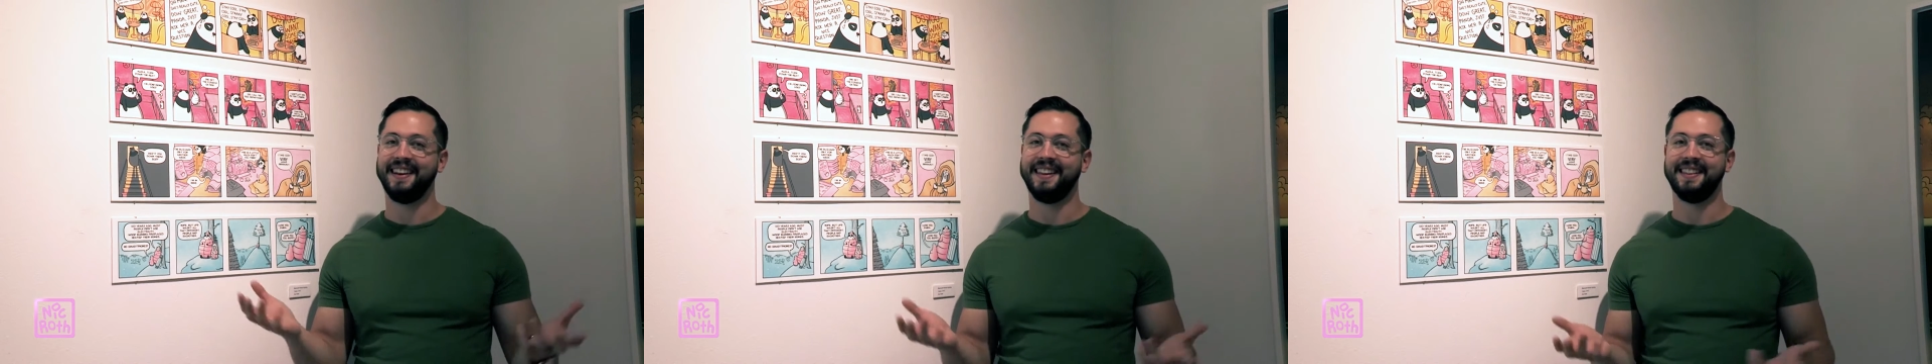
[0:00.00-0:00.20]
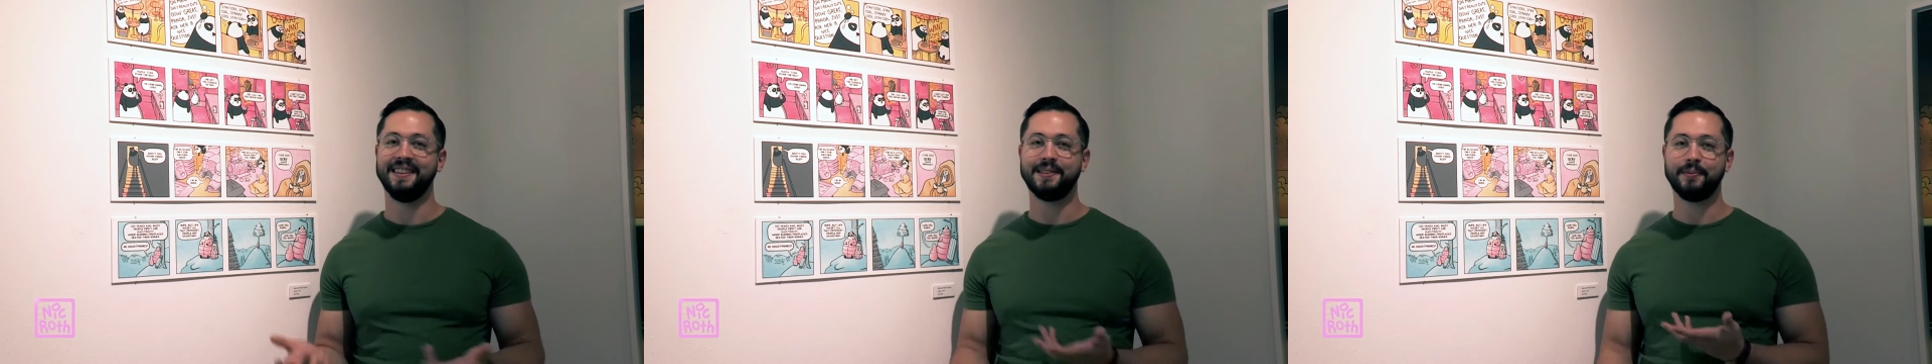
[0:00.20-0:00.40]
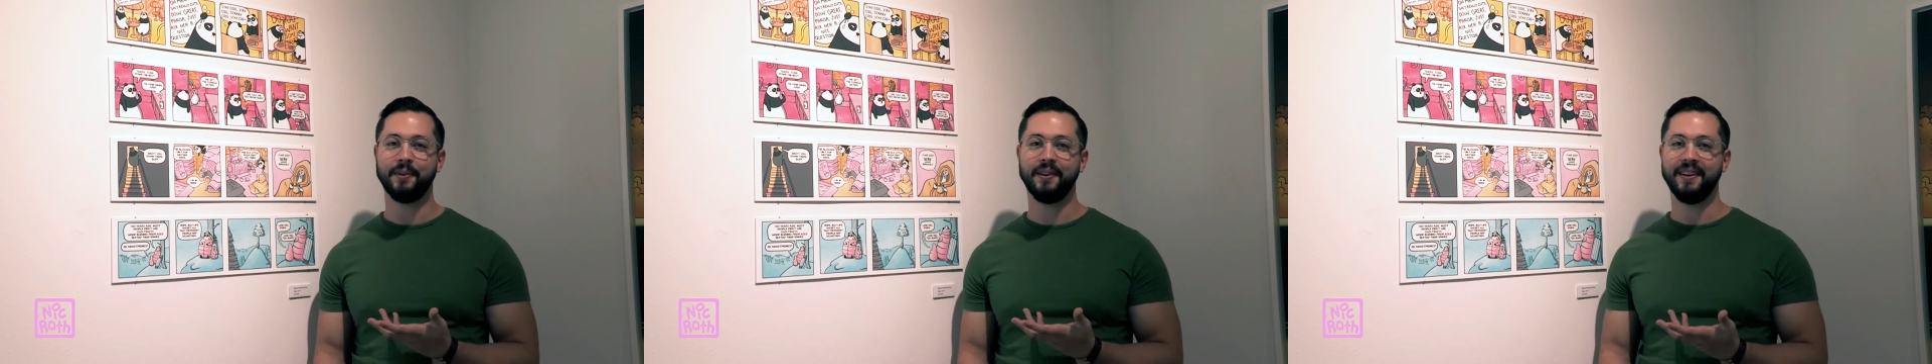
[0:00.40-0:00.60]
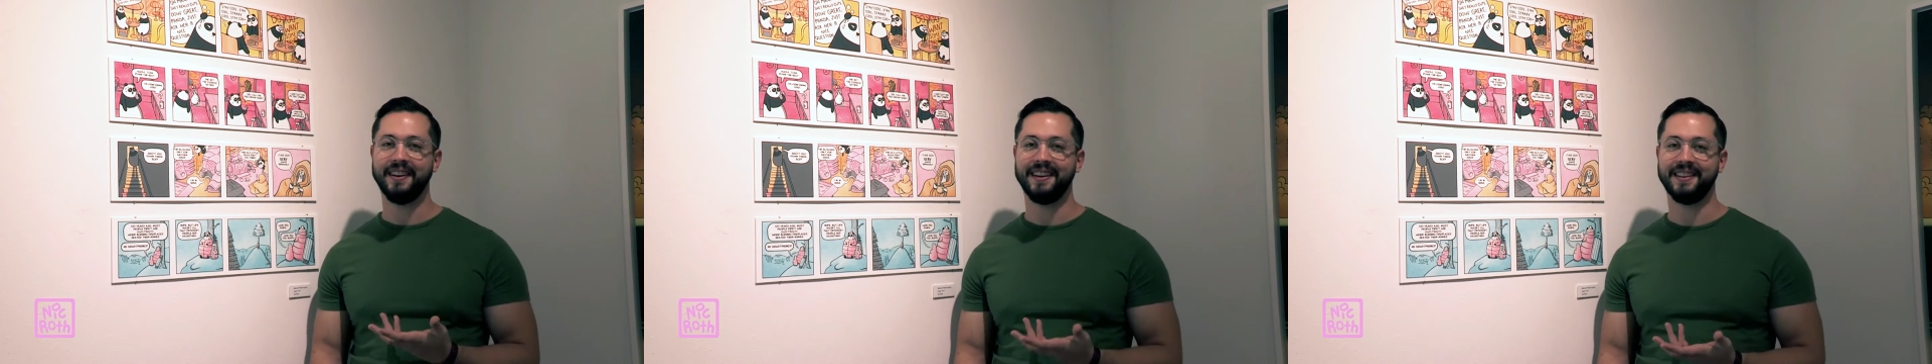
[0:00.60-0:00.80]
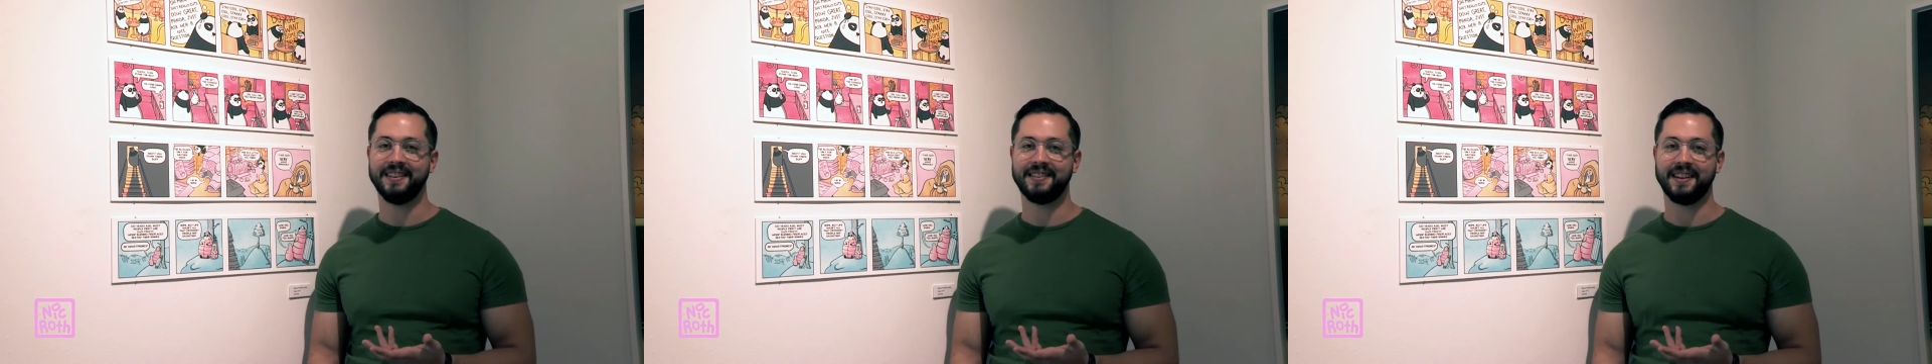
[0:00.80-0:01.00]
This one
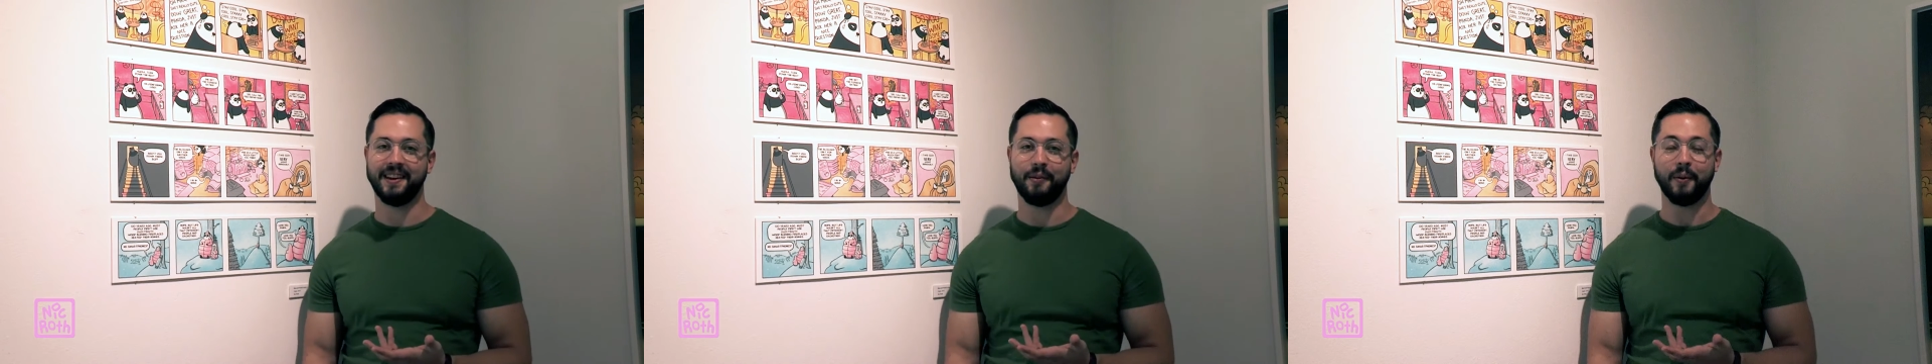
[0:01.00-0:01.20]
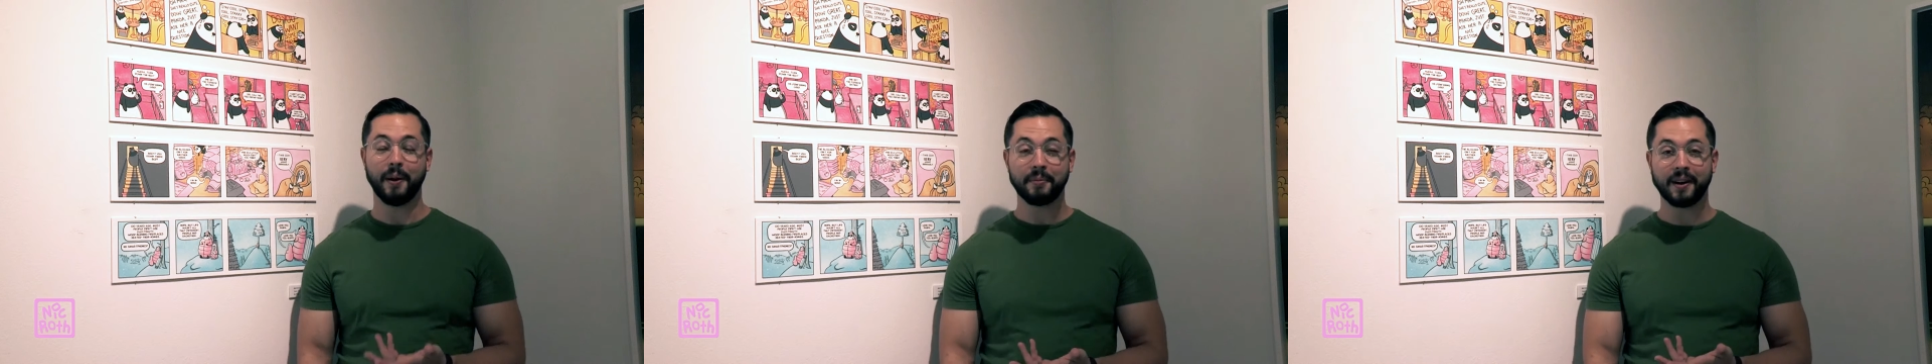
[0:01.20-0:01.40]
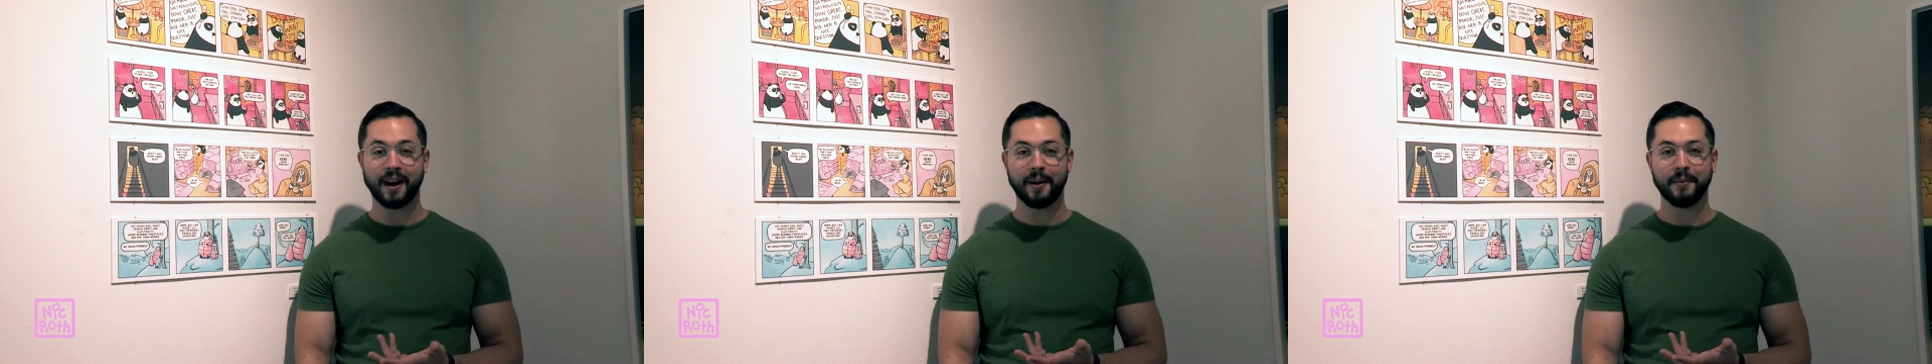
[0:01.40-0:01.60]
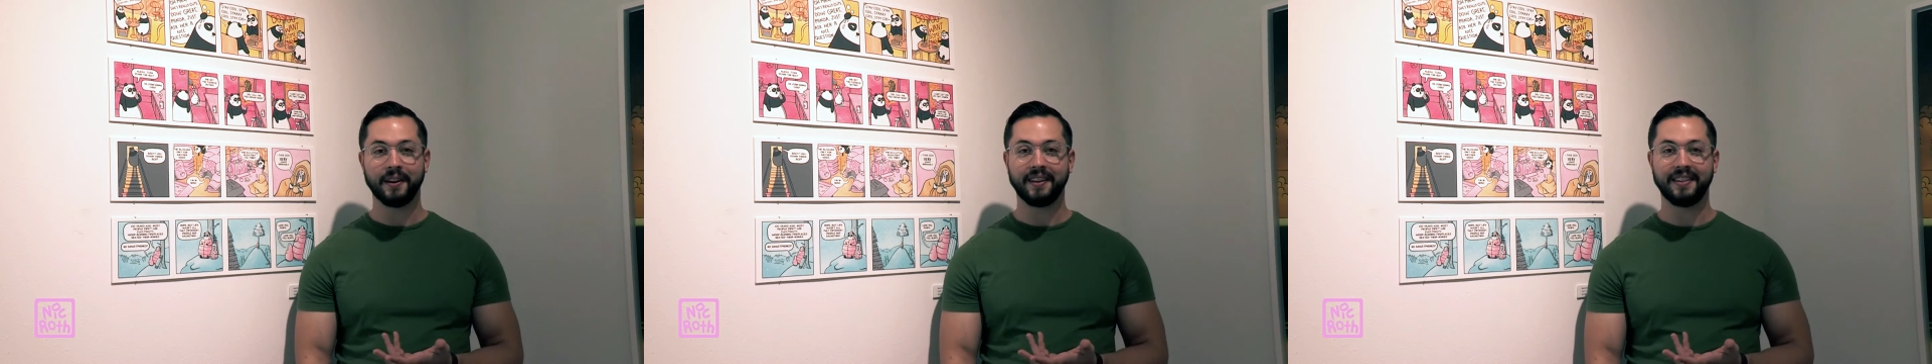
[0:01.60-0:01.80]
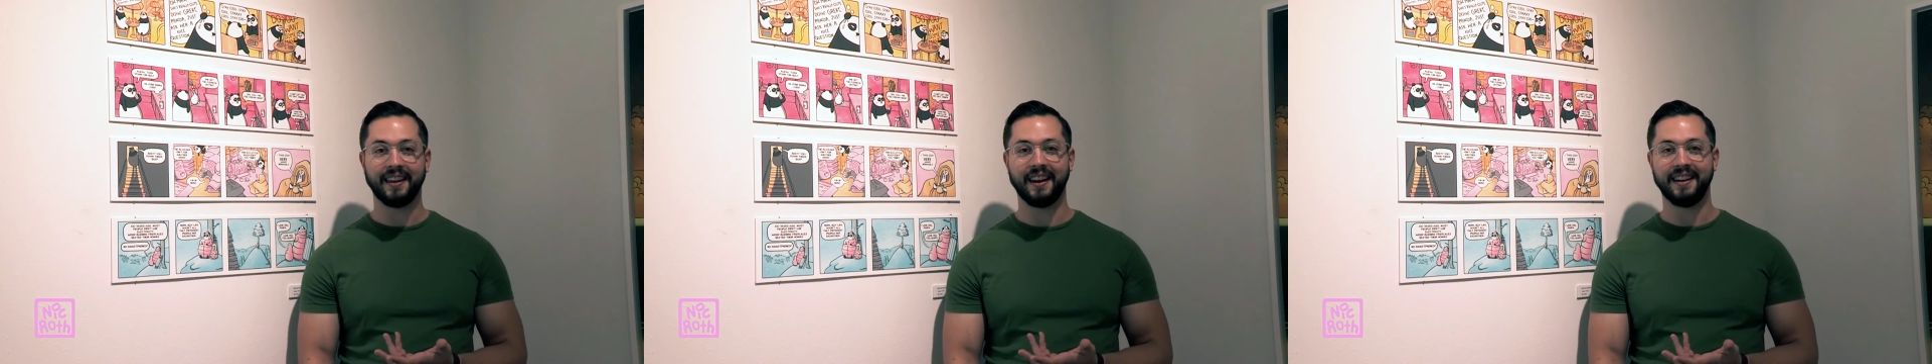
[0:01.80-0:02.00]
is a web
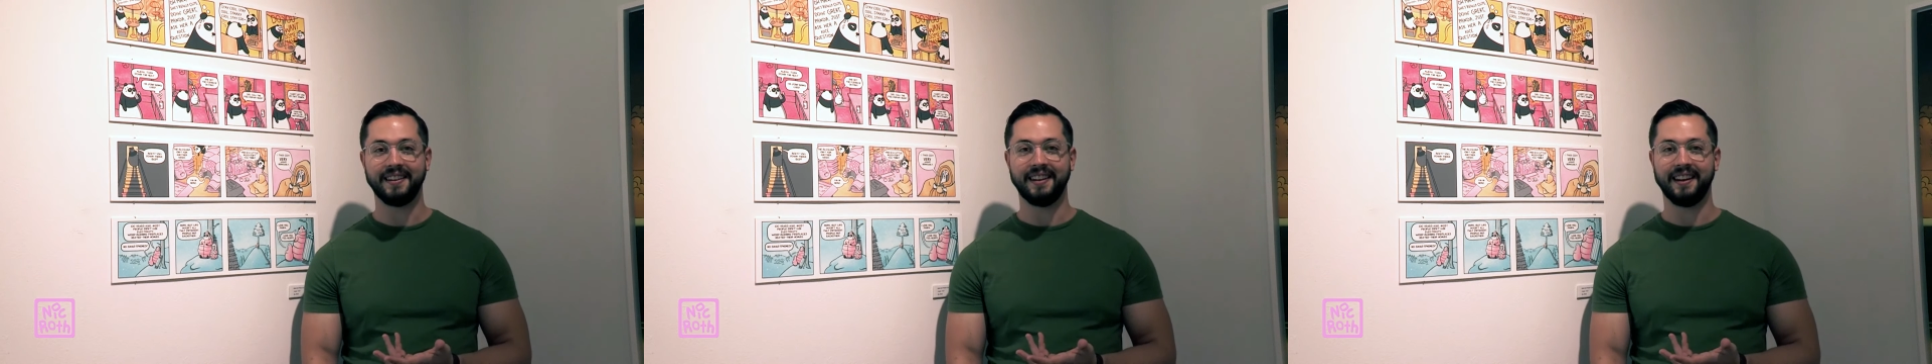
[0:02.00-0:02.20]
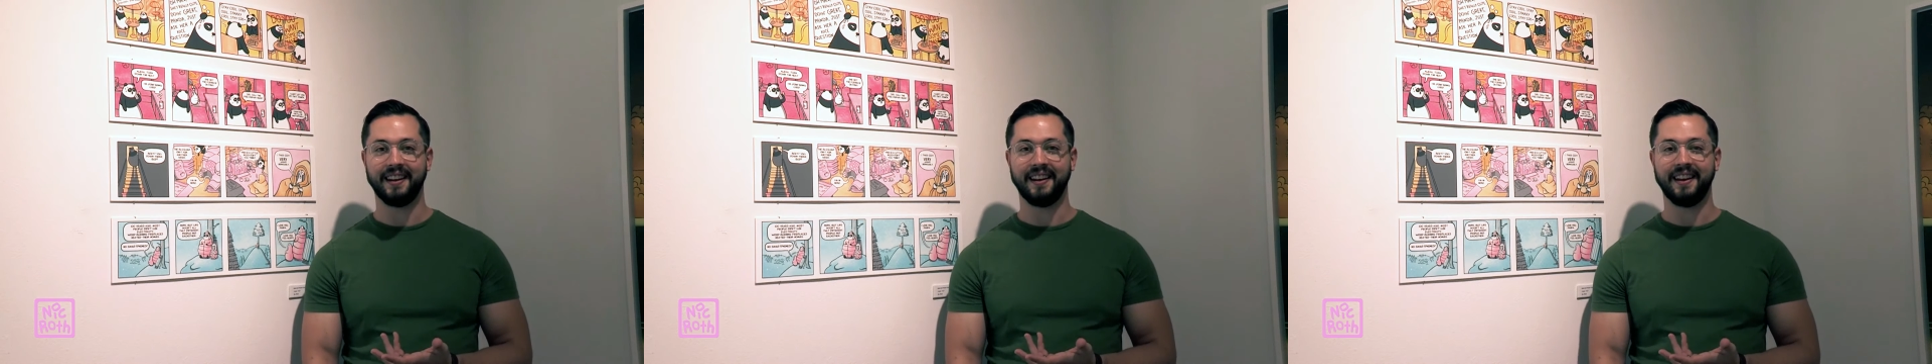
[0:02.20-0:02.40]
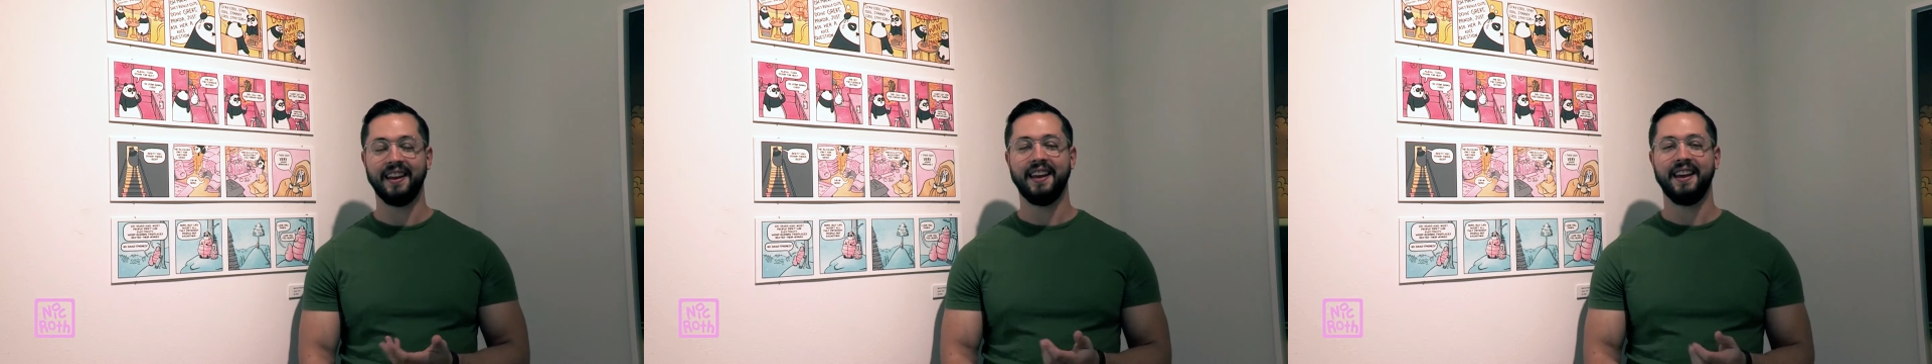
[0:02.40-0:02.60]
comic that I did